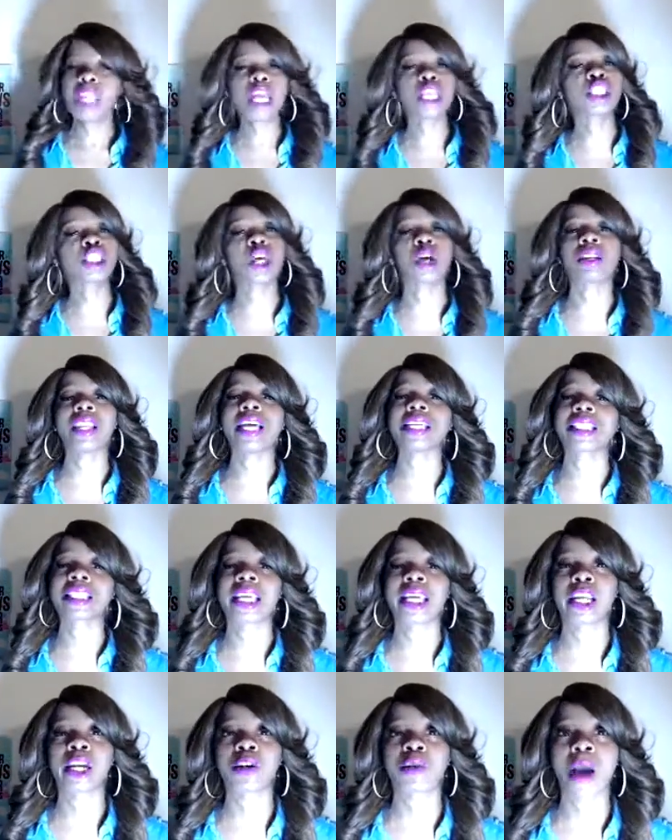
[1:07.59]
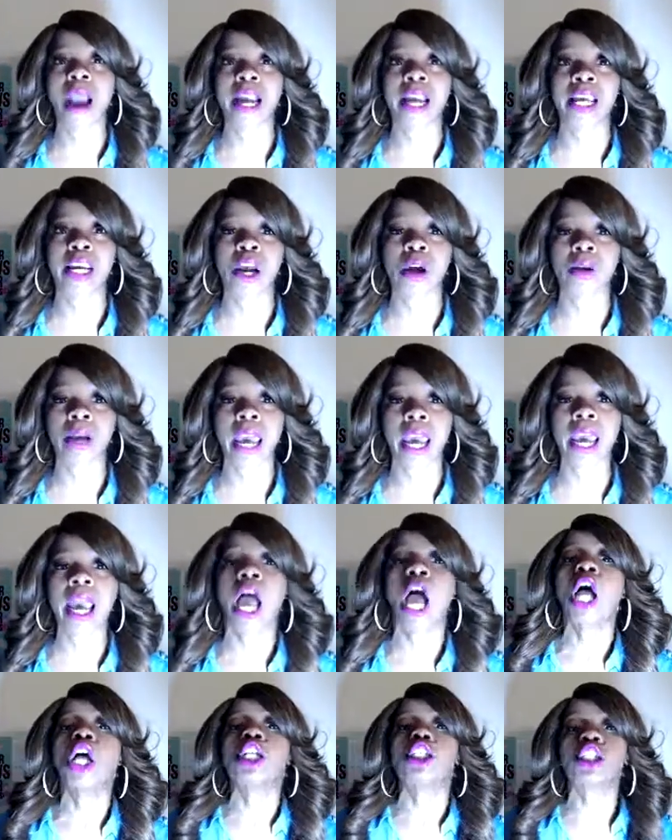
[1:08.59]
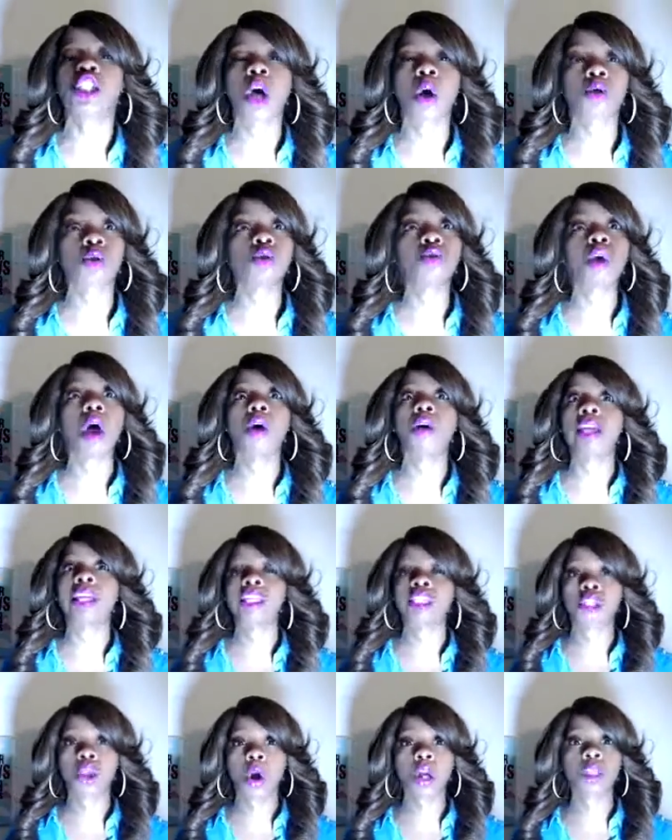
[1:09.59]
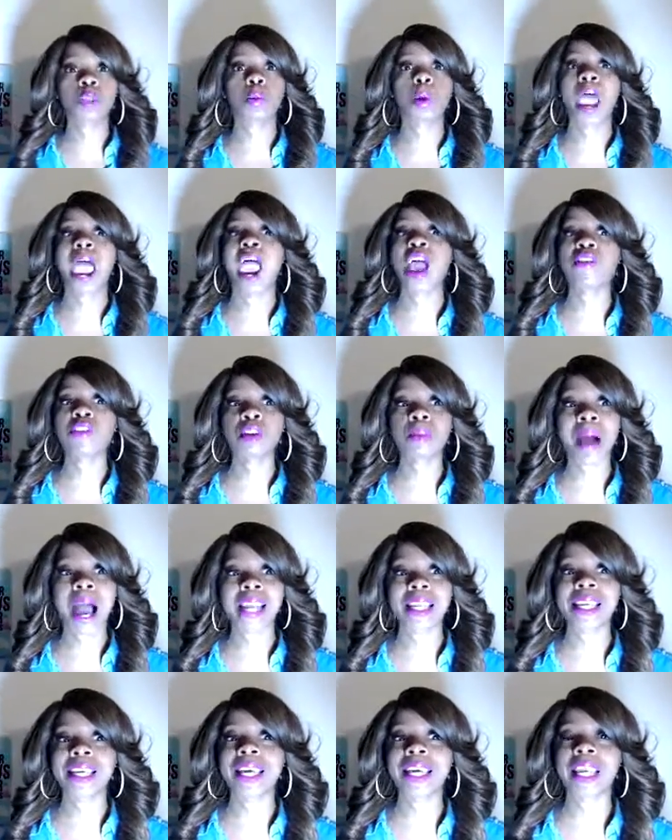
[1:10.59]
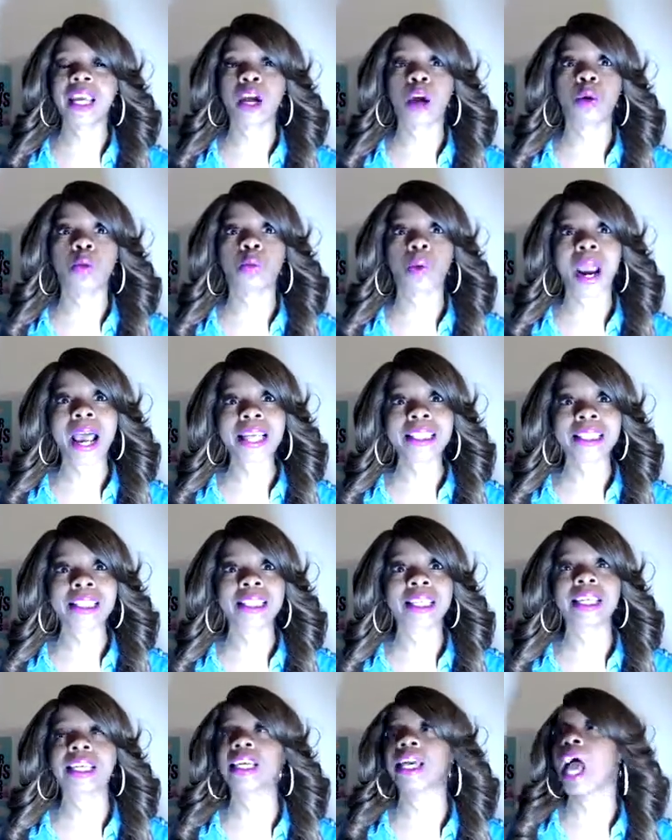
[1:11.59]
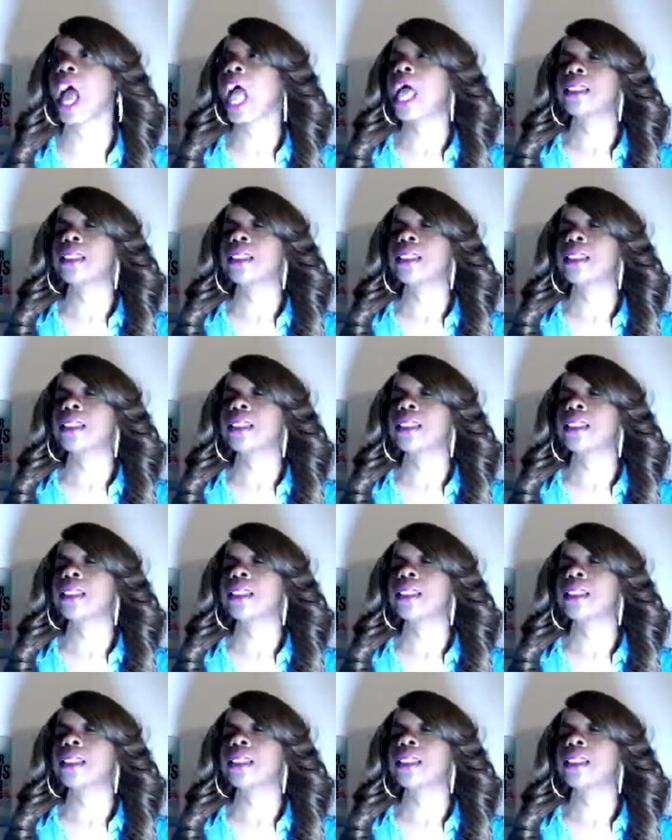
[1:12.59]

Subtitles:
So let's get it cracking, okay? So, it starts with everybody getting arrested.